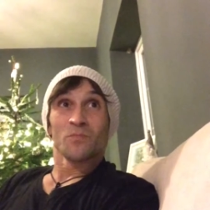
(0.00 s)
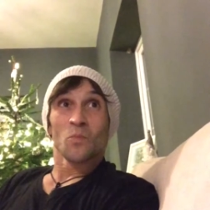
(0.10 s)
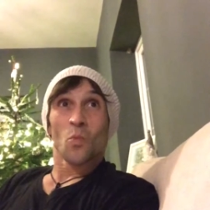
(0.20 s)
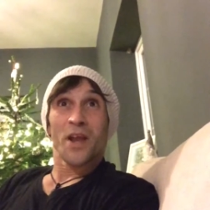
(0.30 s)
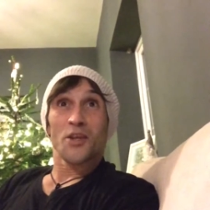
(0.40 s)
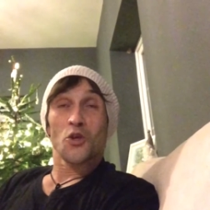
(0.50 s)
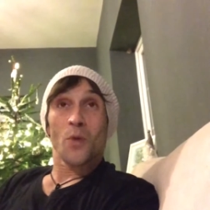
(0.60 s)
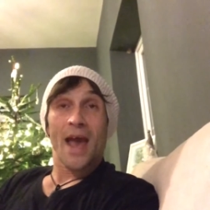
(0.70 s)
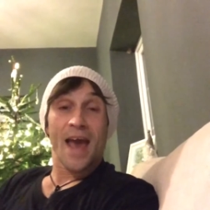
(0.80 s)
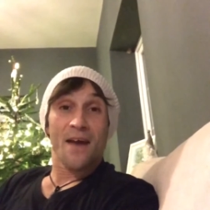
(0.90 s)
when
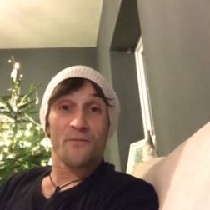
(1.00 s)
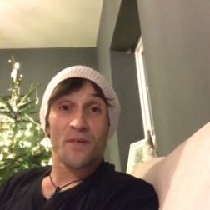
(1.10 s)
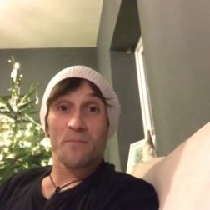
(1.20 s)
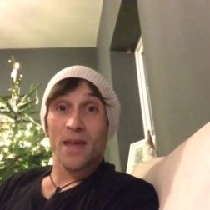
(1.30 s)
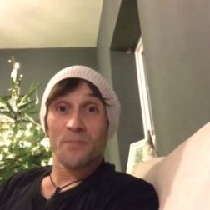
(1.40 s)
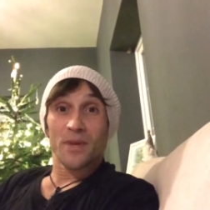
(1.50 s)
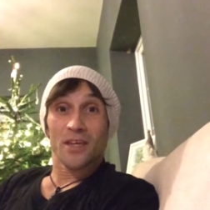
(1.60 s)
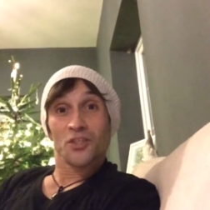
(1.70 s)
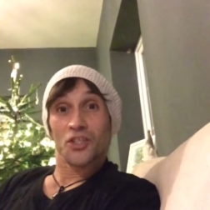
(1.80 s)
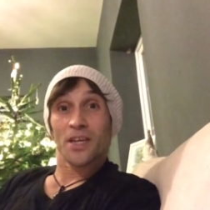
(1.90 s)
you have
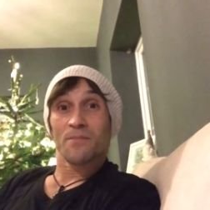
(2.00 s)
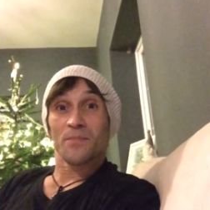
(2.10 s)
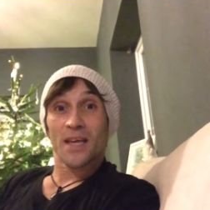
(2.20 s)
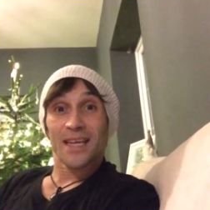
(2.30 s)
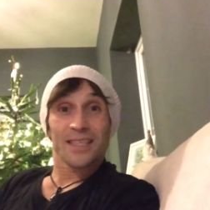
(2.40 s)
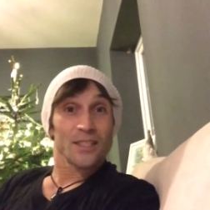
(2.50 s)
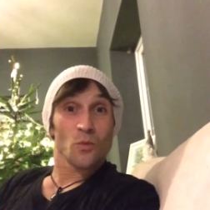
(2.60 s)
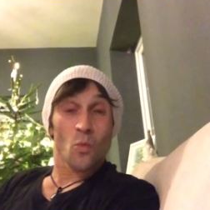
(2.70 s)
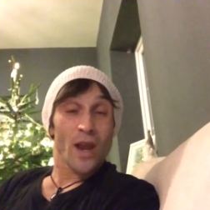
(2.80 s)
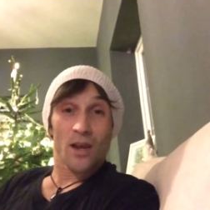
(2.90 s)
maybe a gym that
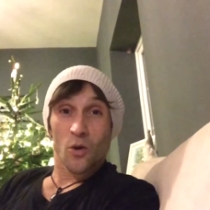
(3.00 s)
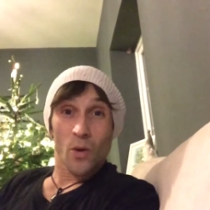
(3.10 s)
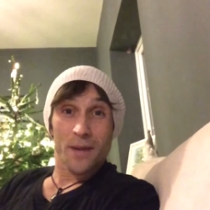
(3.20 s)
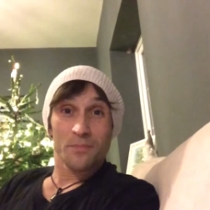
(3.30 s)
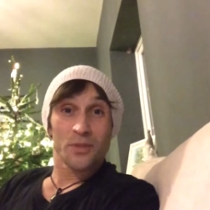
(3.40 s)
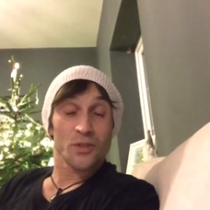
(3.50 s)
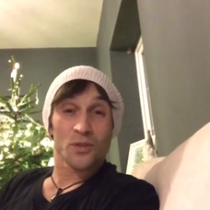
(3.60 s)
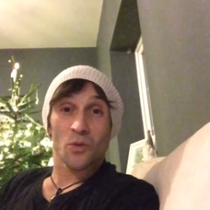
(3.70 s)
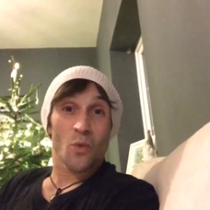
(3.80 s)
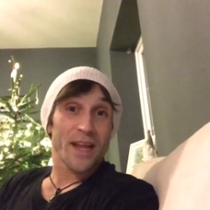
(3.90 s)
isn't well
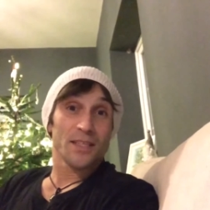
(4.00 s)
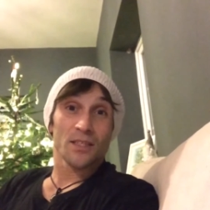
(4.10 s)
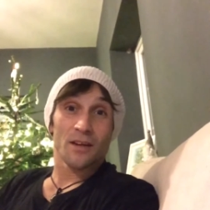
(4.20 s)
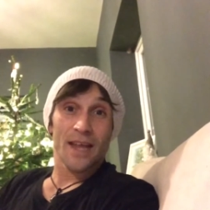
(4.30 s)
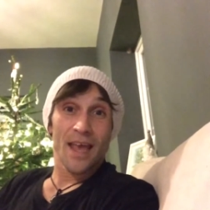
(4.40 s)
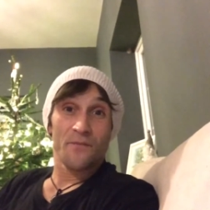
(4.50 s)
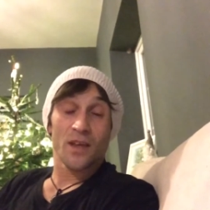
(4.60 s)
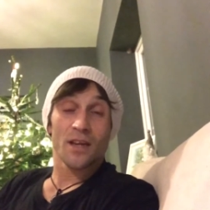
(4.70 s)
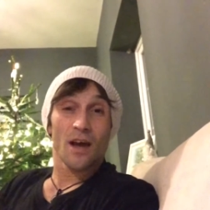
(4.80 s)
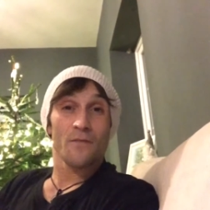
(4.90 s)
equipped, the weights aren't
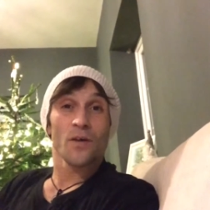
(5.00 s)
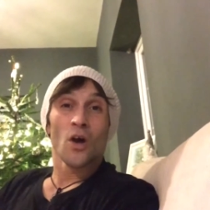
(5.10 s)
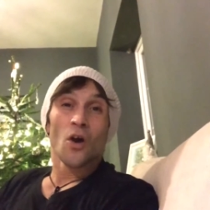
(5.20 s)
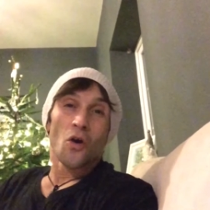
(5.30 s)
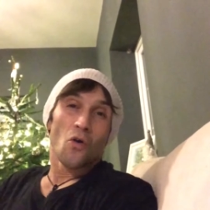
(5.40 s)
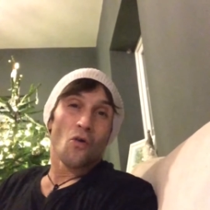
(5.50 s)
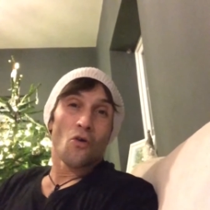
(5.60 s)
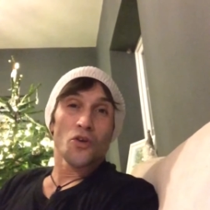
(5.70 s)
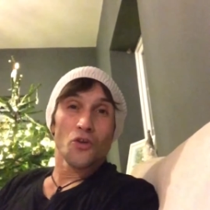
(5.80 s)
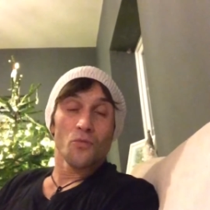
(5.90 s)
heavy enough,
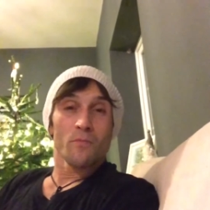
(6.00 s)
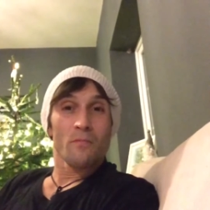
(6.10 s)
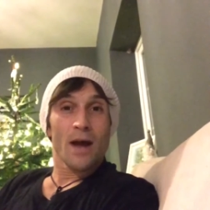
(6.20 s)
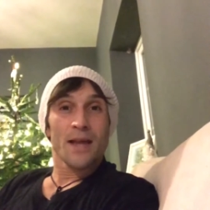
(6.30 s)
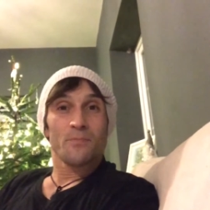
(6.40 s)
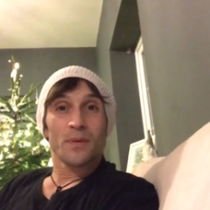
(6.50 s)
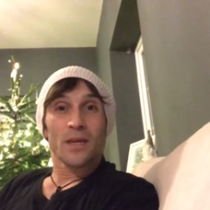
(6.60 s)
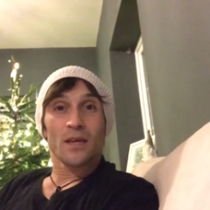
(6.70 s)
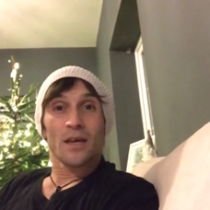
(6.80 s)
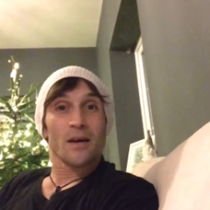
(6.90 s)
or you might
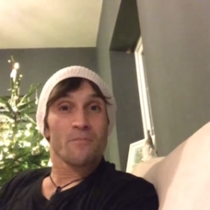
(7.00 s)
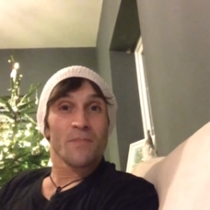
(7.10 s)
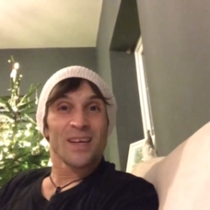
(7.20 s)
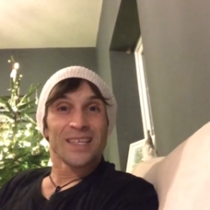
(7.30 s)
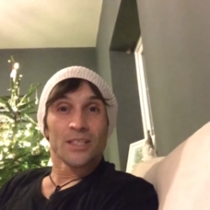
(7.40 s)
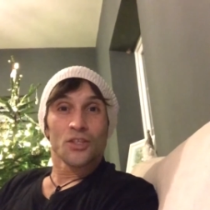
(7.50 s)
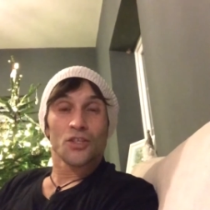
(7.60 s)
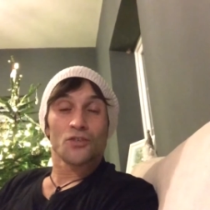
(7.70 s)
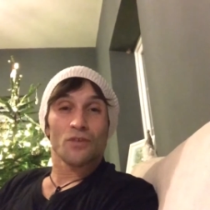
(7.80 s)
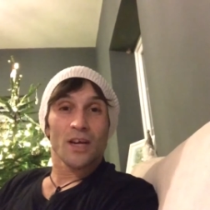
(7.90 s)
be
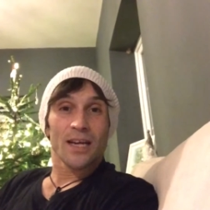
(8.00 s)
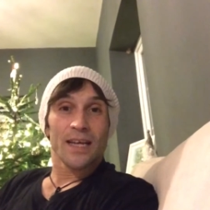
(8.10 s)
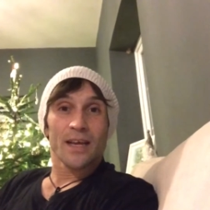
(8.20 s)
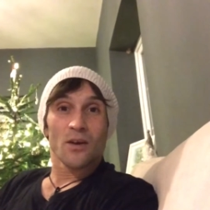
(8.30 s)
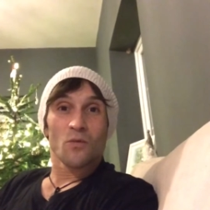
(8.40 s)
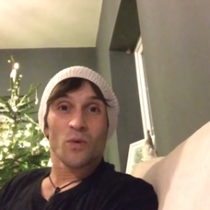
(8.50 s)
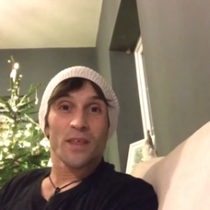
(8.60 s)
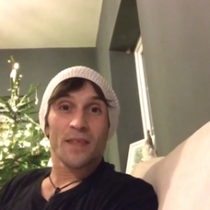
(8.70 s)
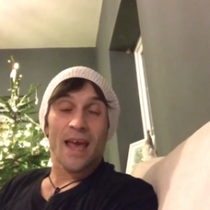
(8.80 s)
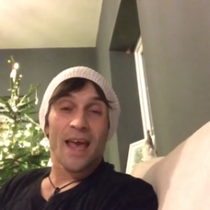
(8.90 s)
struggling
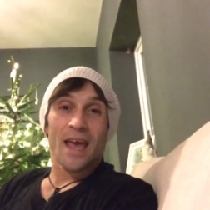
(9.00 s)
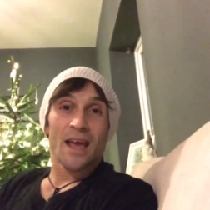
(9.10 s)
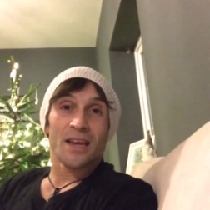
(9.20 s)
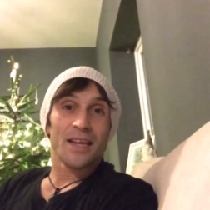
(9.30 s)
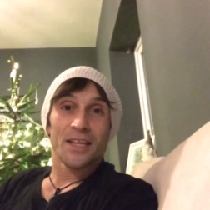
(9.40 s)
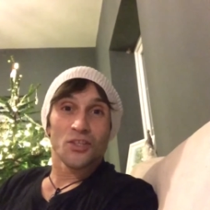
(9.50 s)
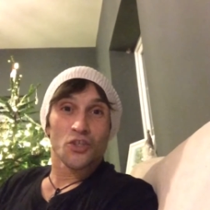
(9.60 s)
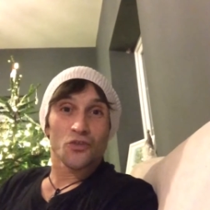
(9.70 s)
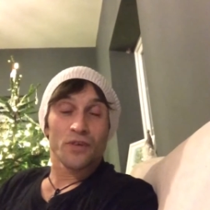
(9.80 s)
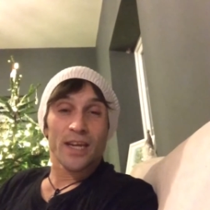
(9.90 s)
with an
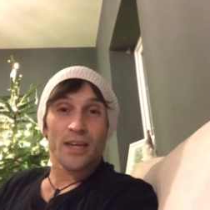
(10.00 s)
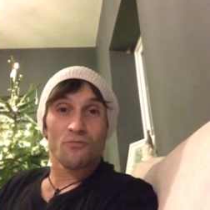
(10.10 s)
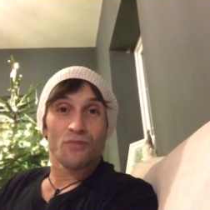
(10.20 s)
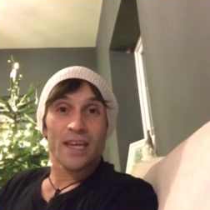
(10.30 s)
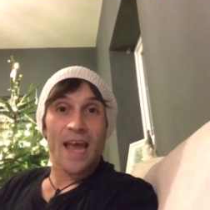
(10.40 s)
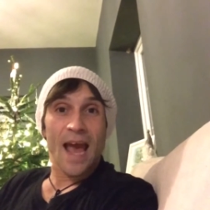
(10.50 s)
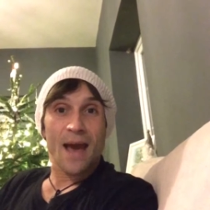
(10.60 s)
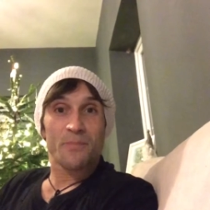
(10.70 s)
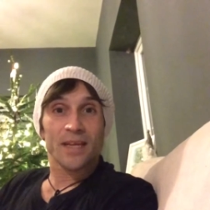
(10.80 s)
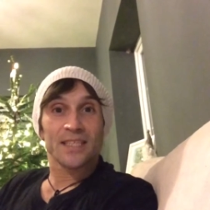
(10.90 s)
injury,
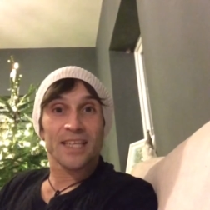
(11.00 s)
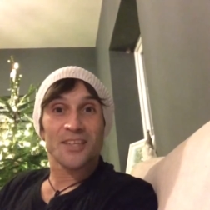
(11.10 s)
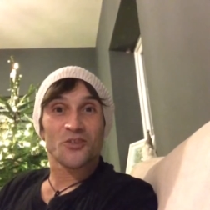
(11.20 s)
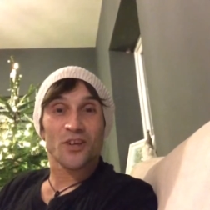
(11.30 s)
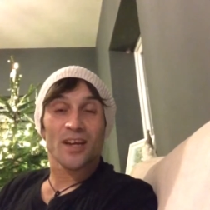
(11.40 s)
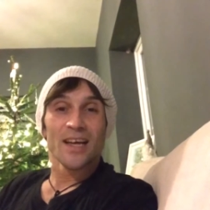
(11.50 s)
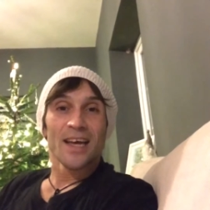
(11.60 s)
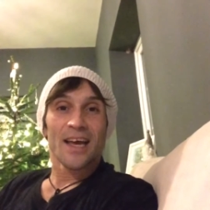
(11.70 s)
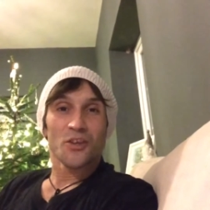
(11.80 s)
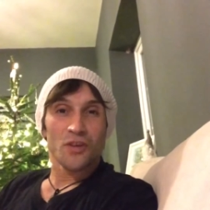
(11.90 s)
rehab, etc.,
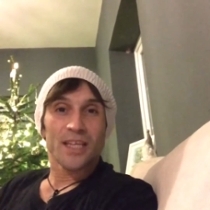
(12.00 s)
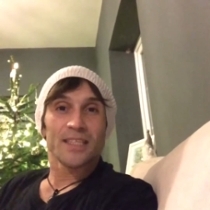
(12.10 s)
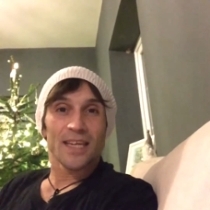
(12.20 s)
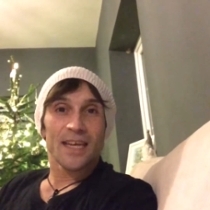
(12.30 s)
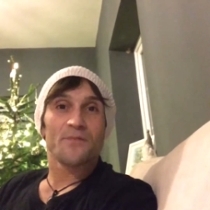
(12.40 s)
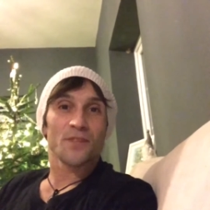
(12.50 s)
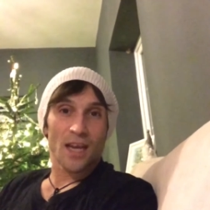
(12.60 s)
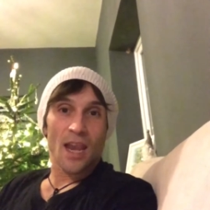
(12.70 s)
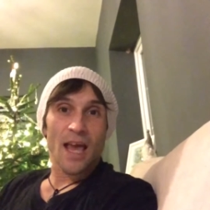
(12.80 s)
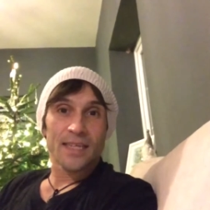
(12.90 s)
and you need to
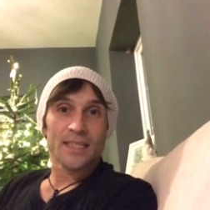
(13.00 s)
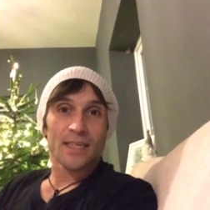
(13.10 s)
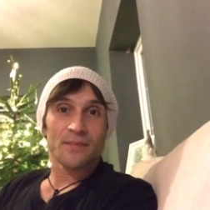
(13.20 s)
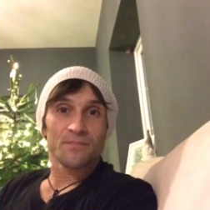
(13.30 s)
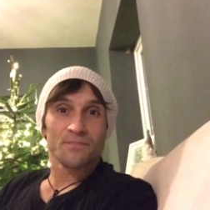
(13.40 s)
lift lighter.